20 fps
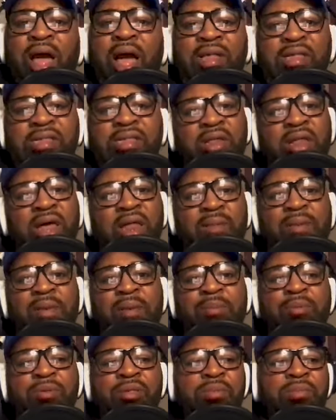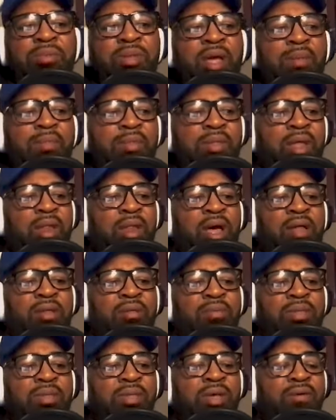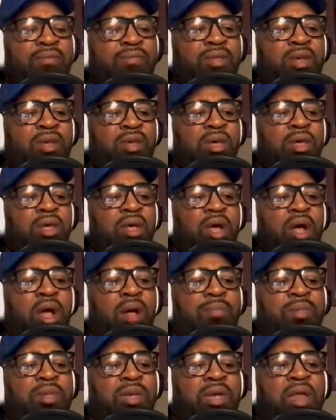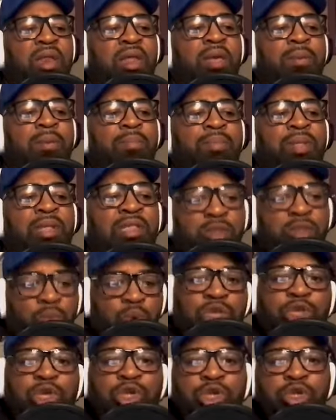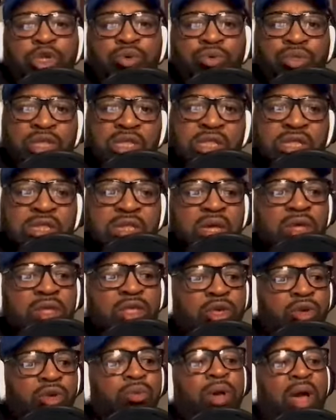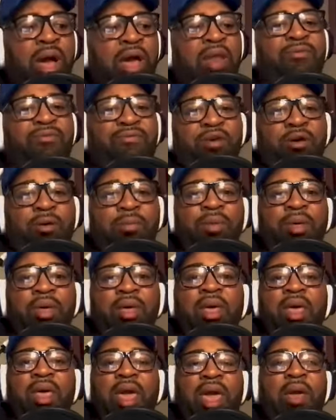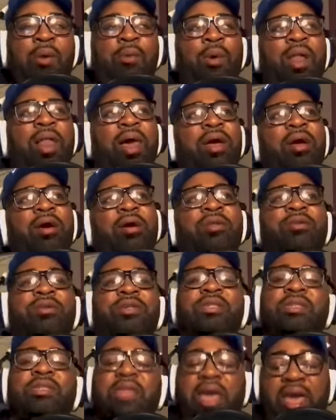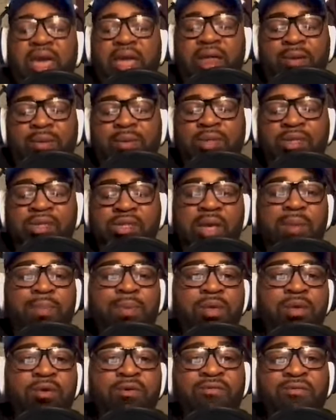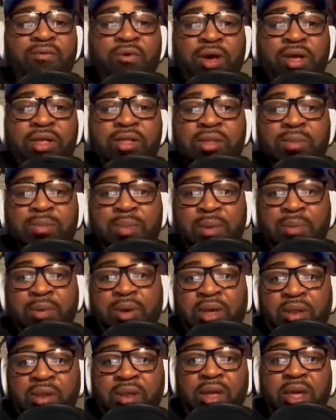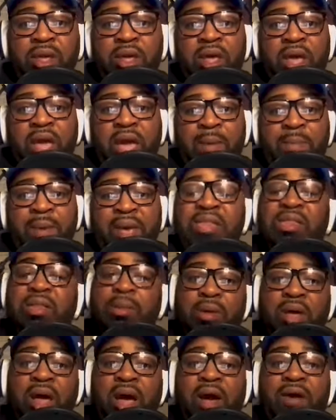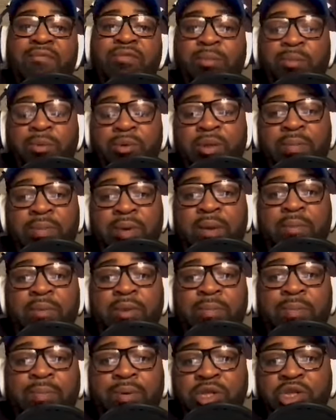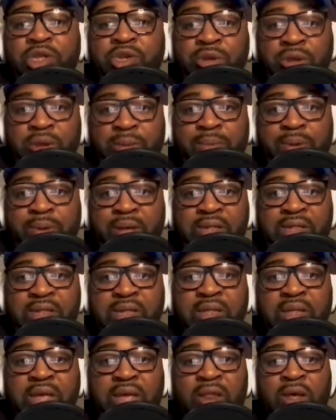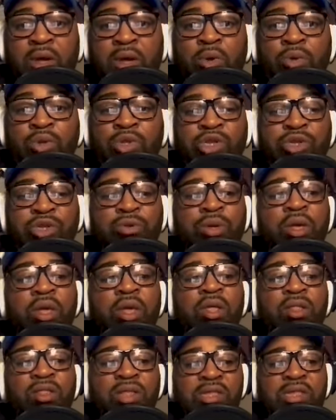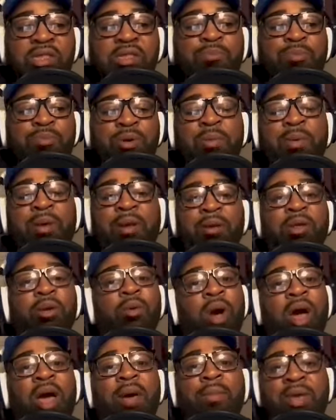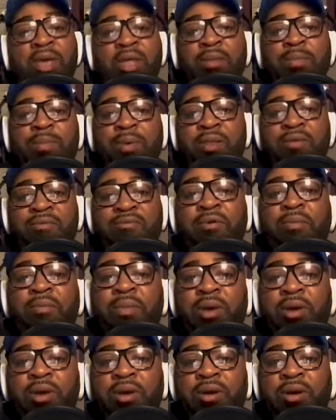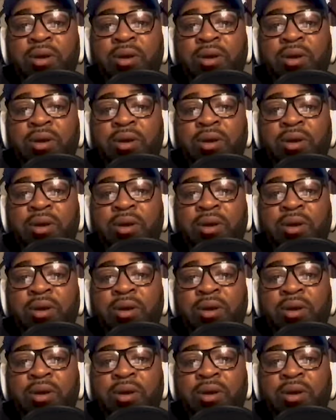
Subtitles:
see a lot of people, sometimes they allow themselves to kind of get, this is what you do. This is a you kind of film. And while I understand stamping your voice and it makes them comfortable to be able to put you in a place and hold you. This is primarily why I'm an independent filmmaker.